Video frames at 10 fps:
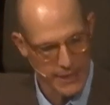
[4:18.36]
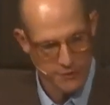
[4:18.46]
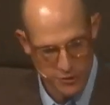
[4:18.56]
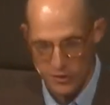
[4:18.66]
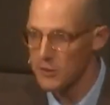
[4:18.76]
is
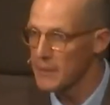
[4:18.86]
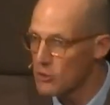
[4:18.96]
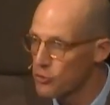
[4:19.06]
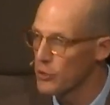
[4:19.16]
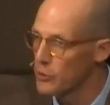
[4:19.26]
just to be
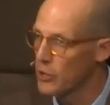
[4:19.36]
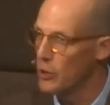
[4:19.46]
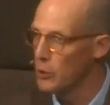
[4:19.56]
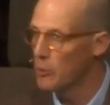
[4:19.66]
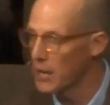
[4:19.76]
true to
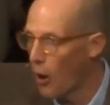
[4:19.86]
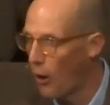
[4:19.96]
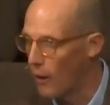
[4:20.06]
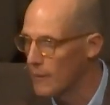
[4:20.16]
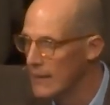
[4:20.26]
who we
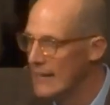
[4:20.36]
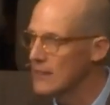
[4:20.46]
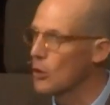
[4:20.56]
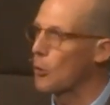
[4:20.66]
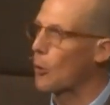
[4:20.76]
are.
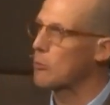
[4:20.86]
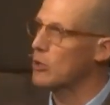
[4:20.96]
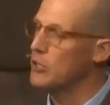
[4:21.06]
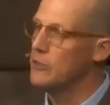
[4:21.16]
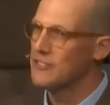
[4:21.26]
The Lord will
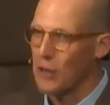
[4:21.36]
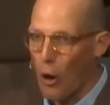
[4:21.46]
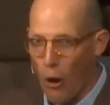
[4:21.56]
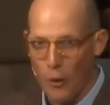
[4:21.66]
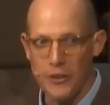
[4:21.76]
use
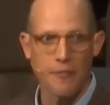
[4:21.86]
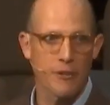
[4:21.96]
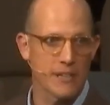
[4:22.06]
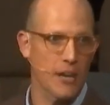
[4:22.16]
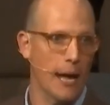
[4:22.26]
all
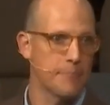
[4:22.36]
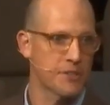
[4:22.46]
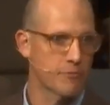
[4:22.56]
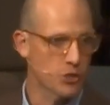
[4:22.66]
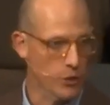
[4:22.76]
different types
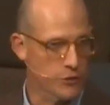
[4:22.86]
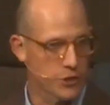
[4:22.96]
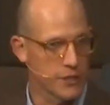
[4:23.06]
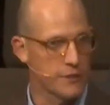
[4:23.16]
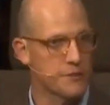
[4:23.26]
of
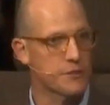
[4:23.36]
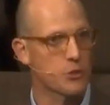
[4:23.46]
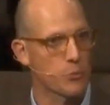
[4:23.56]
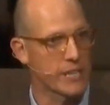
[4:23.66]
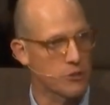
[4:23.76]
churches to
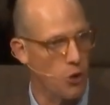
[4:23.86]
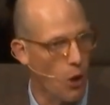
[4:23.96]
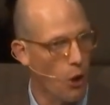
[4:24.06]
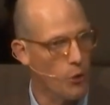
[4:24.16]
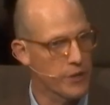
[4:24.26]
reach
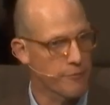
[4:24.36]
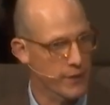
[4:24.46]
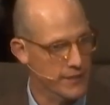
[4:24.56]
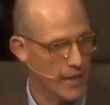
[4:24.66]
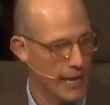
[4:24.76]
all
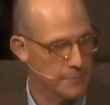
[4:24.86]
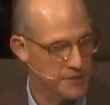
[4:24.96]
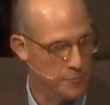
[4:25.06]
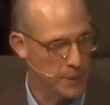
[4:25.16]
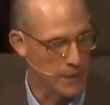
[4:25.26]
different types
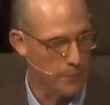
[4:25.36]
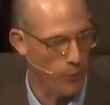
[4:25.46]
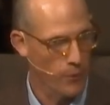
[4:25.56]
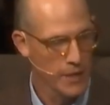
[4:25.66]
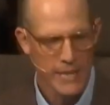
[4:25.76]
of people.
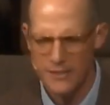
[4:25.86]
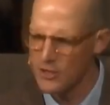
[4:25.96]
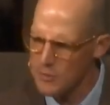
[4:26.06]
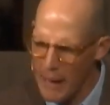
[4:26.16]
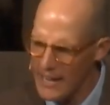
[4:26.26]
It's
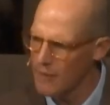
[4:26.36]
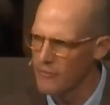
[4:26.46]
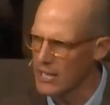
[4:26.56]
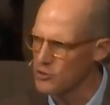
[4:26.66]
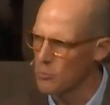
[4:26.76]
just my
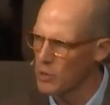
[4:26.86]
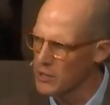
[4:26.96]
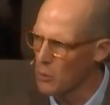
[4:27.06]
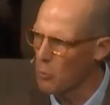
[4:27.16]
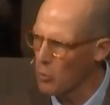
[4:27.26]
conviction. One of
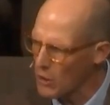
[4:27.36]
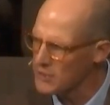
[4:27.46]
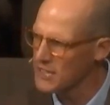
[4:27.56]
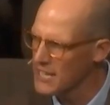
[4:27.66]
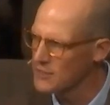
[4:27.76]
the worst
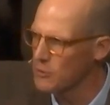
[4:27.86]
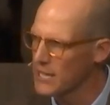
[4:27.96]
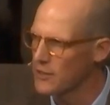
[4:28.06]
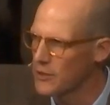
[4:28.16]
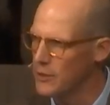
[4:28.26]
things we
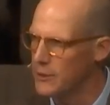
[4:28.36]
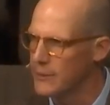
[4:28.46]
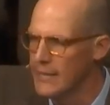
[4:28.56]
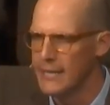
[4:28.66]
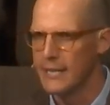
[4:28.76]
could do
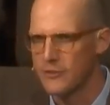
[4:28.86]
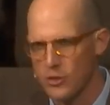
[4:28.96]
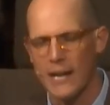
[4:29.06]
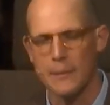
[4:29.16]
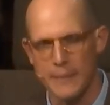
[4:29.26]
is
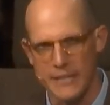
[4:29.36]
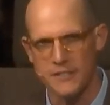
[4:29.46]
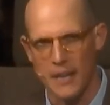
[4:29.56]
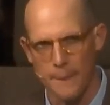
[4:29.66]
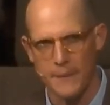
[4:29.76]
try to be
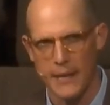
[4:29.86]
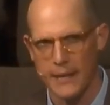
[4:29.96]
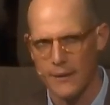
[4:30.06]
something